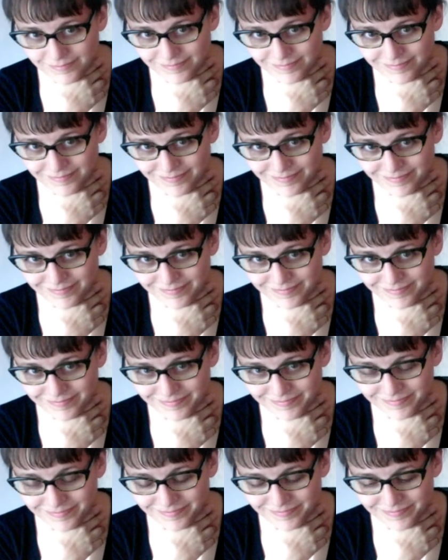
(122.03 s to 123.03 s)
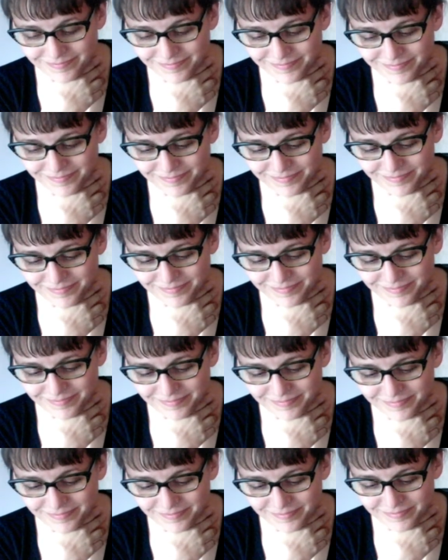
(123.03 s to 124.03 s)

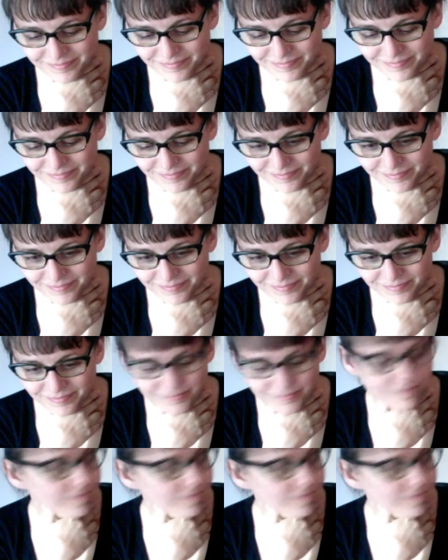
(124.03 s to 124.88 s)
(silent)